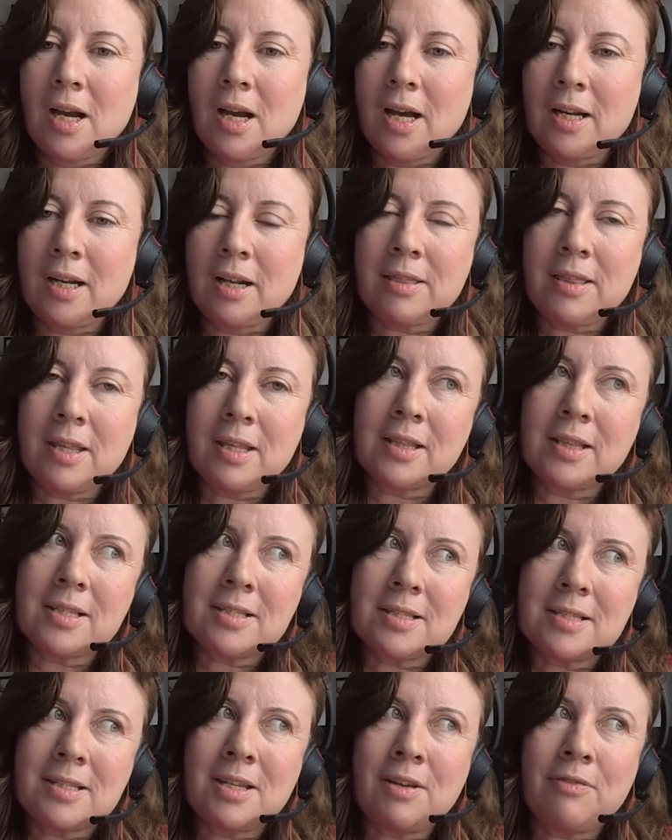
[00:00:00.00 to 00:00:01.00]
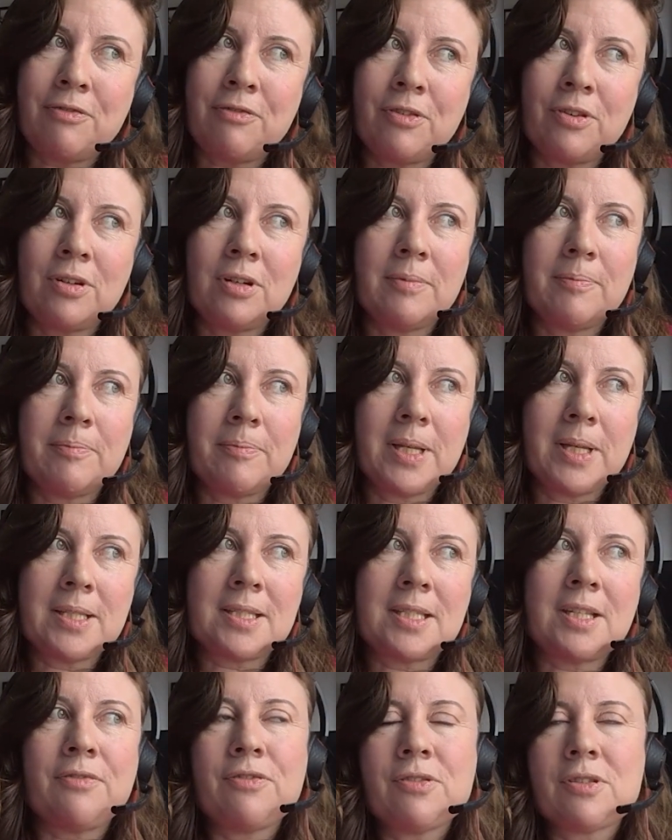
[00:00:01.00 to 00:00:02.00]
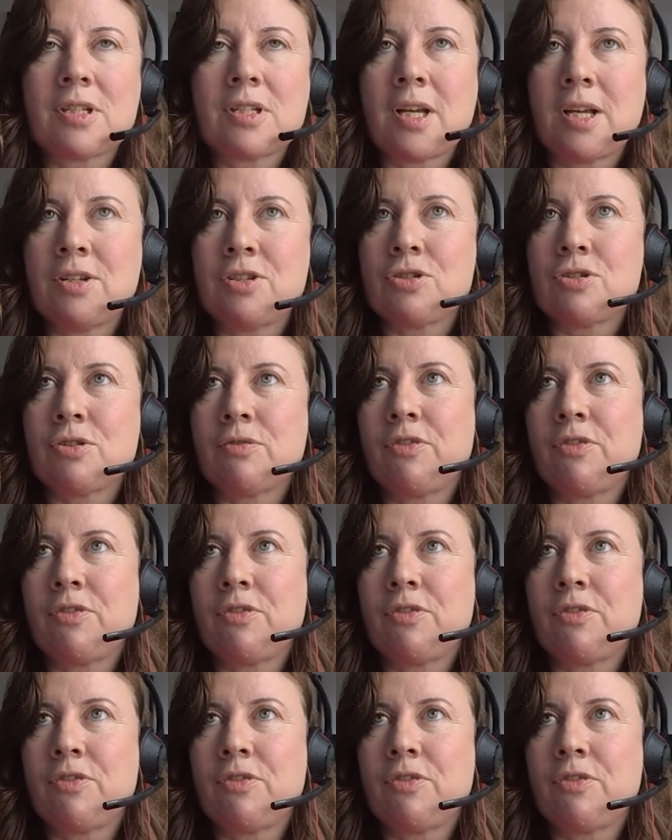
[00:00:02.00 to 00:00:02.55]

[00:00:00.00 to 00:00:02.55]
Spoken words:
and I think there's different stages